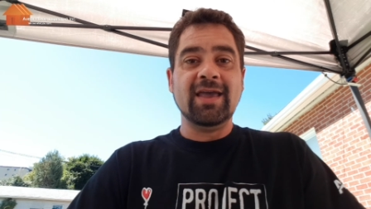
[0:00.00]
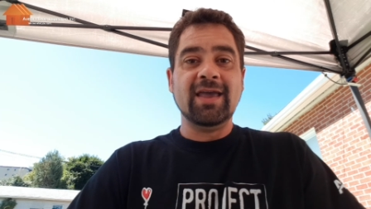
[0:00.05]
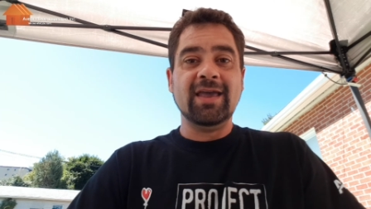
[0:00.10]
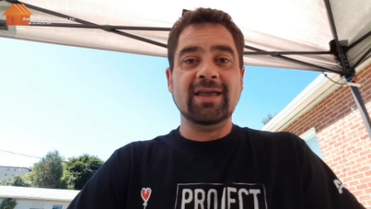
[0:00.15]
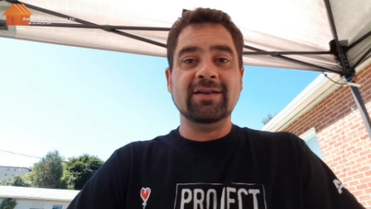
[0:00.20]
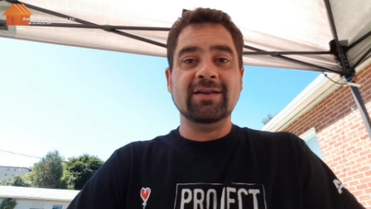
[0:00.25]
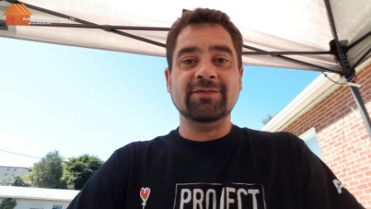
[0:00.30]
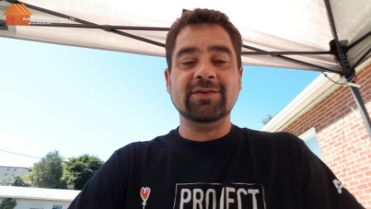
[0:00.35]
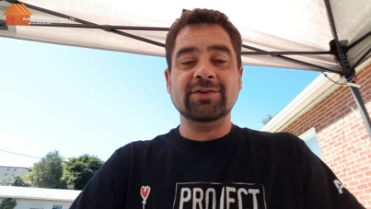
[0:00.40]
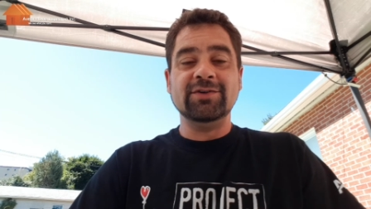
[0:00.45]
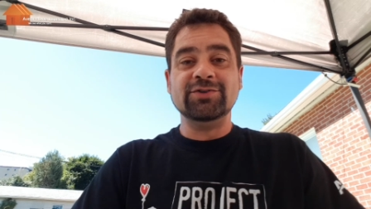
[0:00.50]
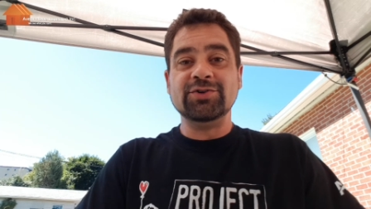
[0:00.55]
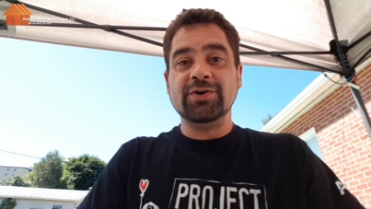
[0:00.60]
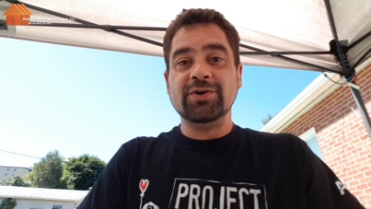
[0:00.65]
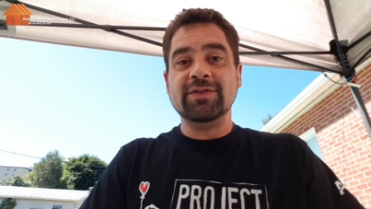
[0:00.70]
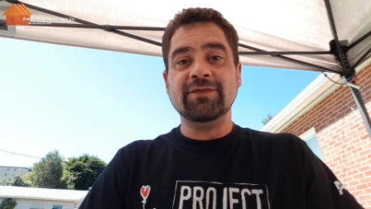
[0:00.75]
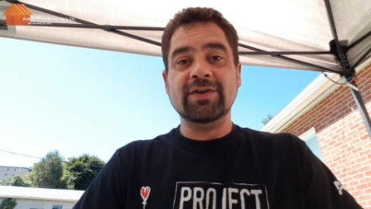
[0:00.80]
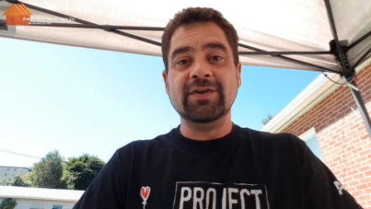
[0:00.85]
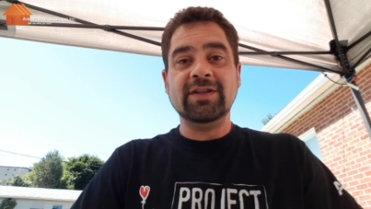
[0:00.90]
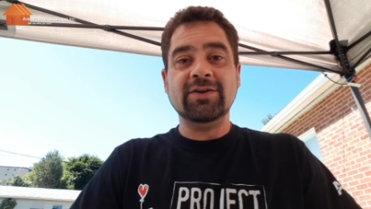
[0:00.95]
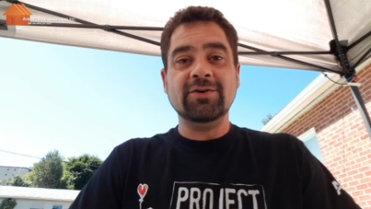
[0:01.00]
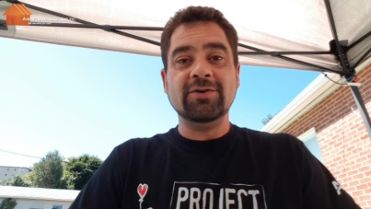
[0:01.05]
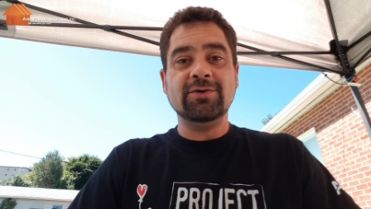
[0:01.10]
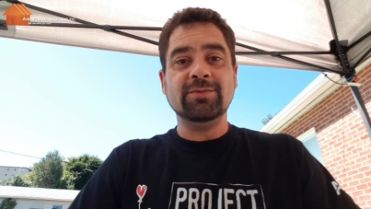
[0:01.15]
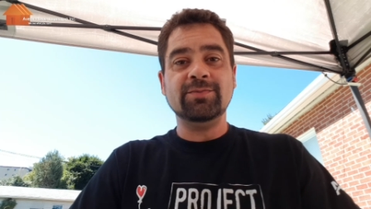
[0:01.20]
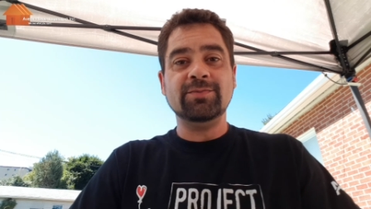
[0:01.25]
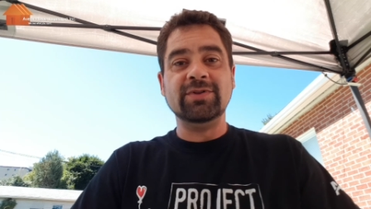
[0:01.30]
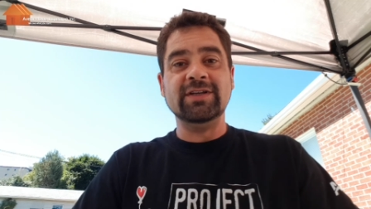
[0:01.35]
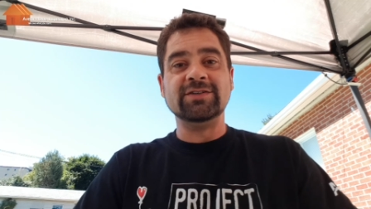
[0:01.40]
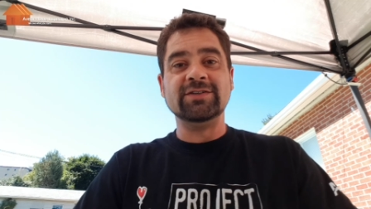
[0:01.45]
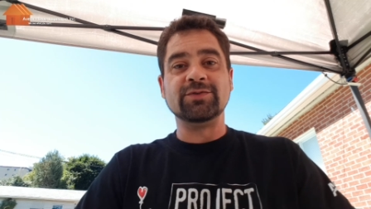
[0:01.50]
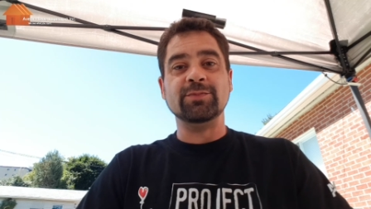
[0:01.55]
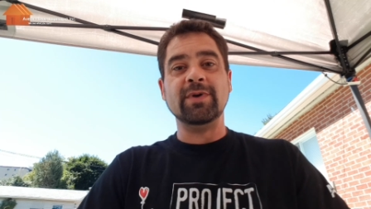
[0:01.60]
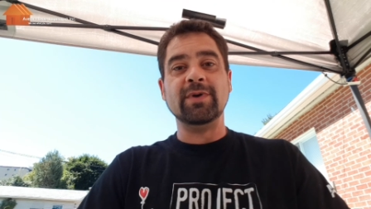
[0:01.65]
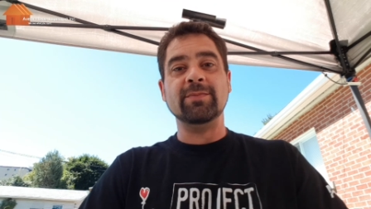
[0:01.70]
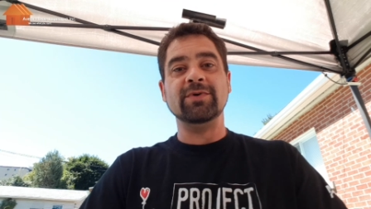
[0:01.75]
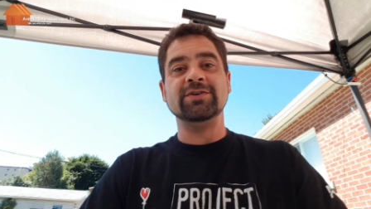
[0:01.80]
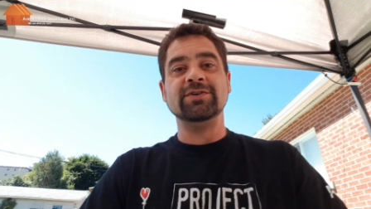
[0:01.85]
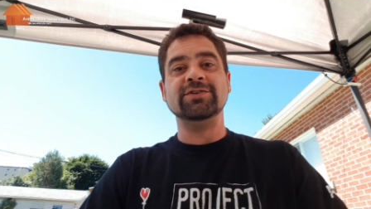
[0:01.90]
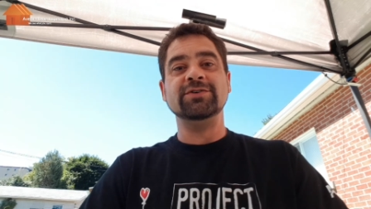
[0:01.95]
And if you enjoyed the video, please
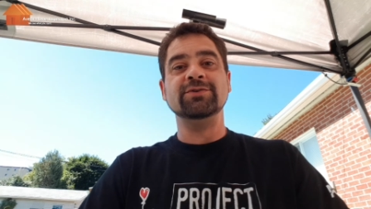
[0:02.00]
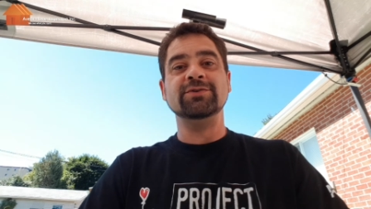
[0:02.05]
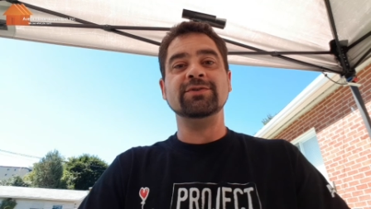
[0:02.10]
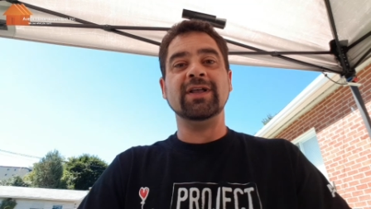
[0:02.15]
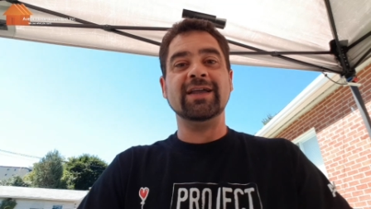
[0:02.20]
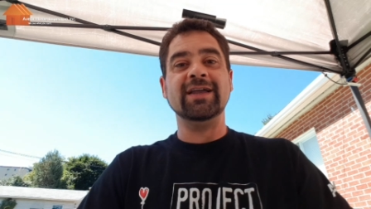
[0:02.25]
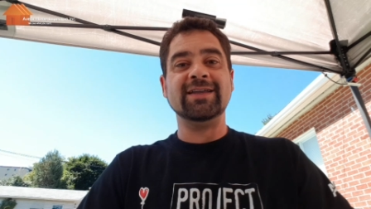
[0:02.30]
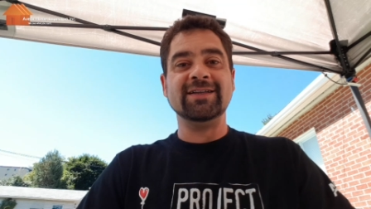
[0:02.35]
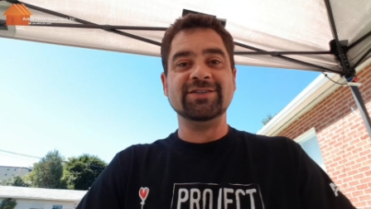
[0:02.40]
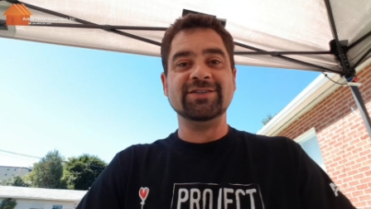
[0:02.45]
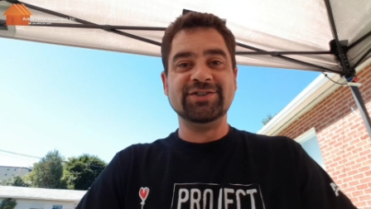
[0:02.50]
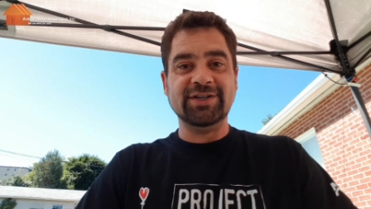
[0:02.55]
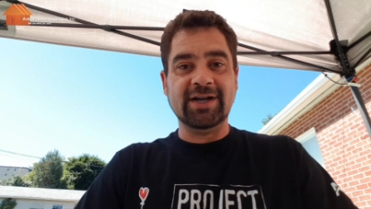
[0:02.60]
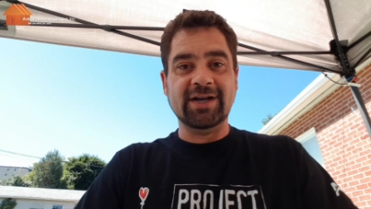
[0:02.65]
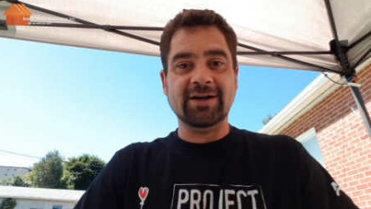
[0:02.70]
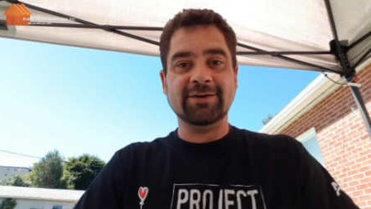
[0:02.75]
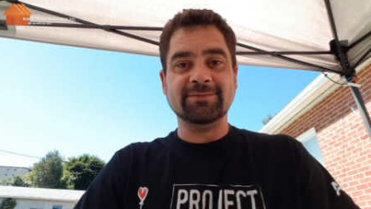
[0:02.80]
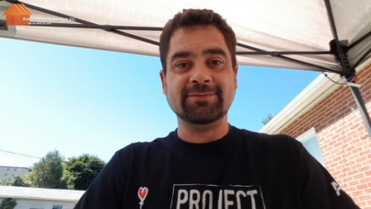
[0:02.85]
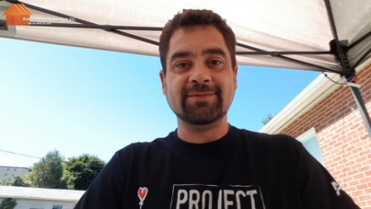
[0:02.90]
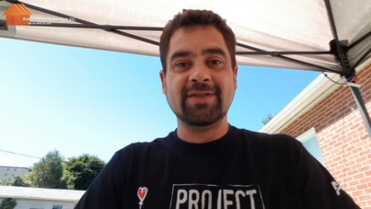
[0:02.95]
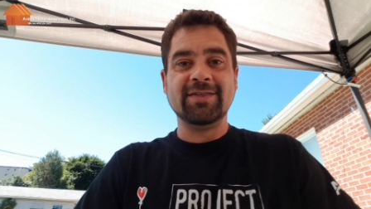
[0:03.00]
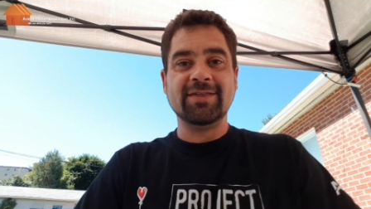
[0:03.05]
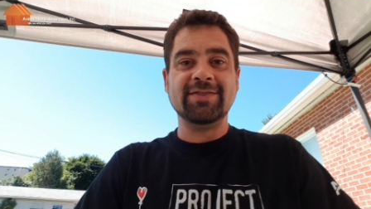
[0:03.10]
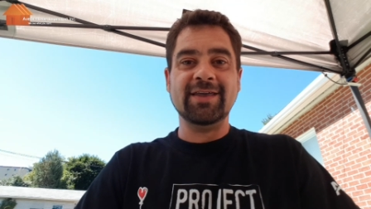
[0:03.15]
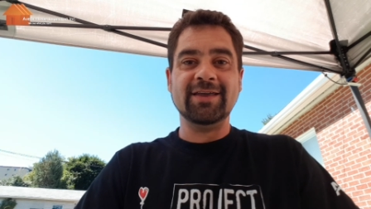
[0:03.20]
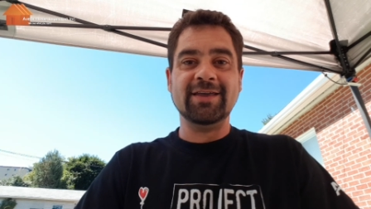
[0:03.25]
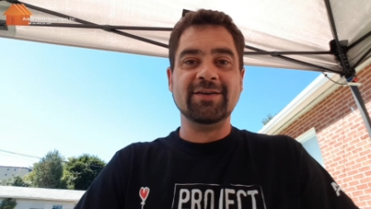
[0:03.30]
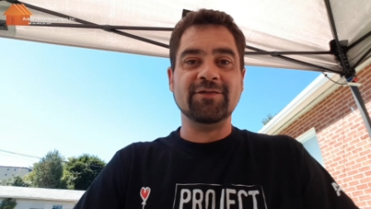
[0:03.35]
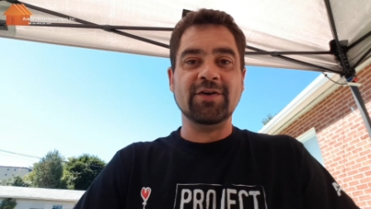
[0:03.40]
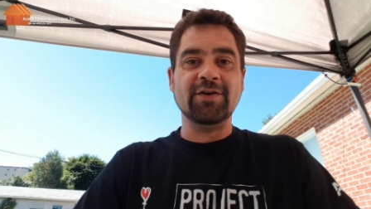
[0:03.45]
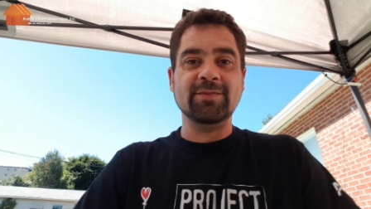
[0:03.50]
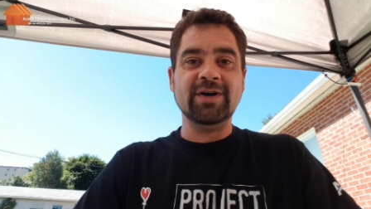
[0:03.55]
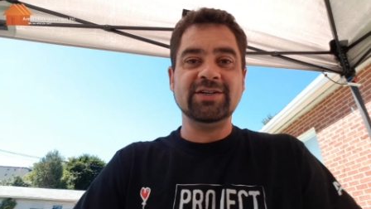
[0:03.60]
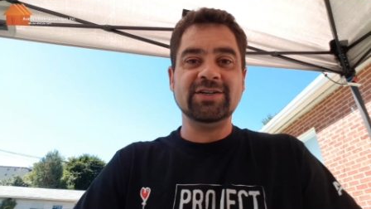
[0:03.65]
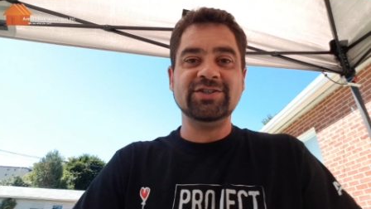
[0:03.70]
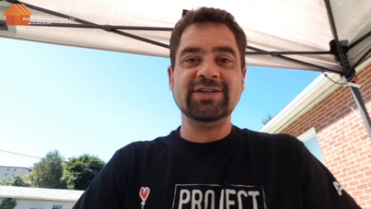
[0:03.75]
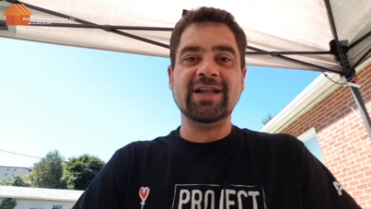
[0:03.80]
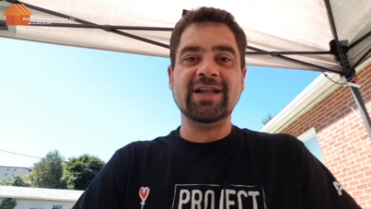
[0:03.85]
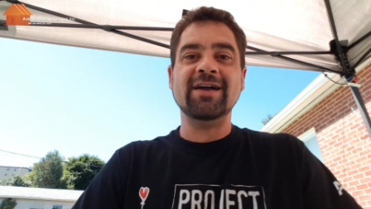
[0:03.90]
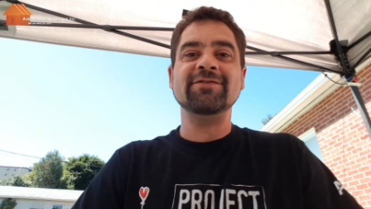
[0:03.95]
remember to like and share. Thank you very
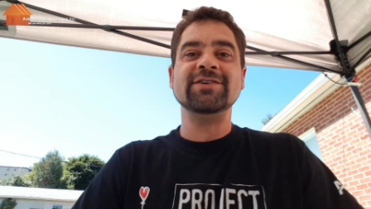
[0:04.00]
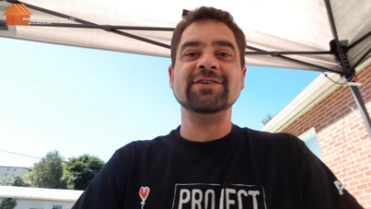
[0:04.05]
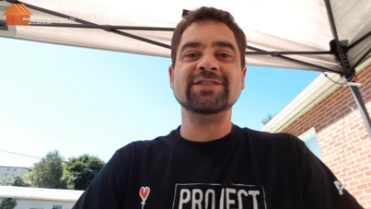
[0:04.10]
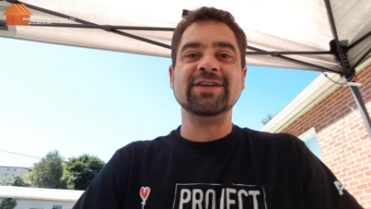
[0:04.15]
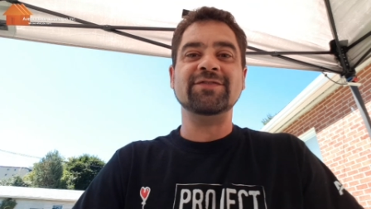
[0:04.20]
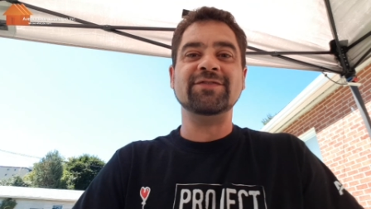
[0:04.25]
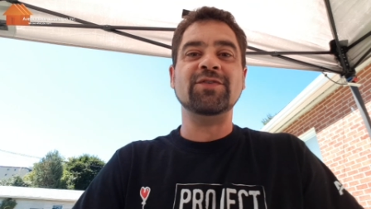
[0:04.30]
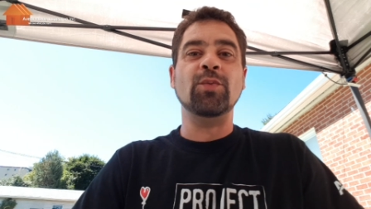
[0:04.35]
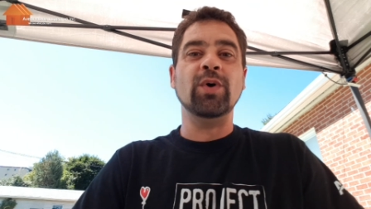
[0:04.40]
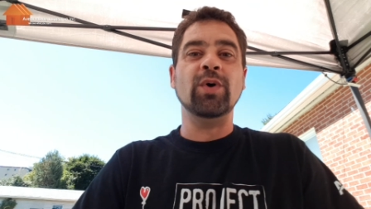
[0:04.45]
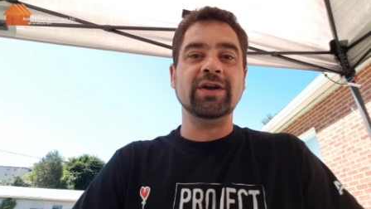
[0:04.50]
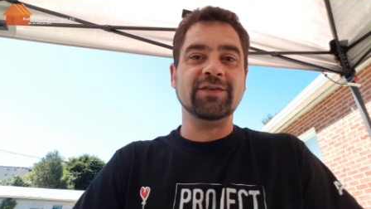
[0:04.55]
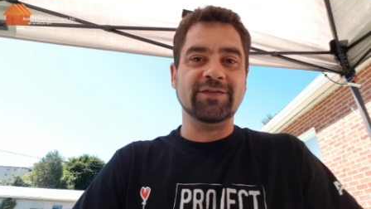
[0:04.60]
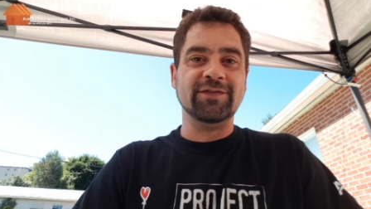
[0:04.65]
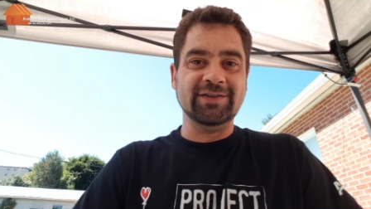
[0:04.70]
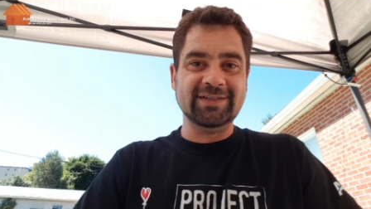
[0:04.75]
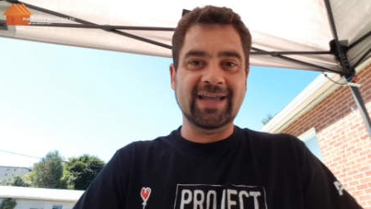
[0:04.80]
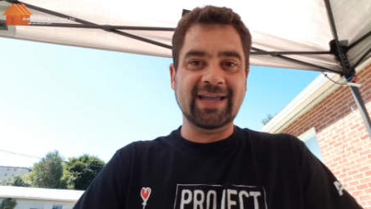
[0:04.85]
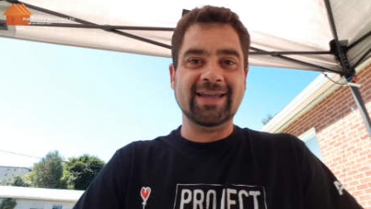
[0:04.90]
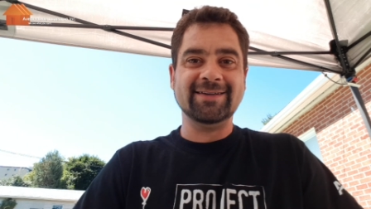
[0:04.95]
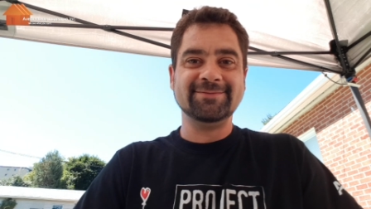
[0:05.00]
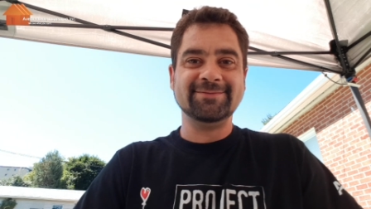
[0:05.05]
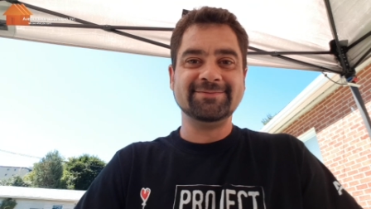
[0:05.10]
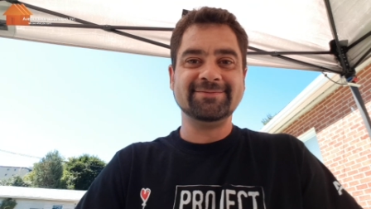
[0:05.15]
much and have yourself a wonderful day.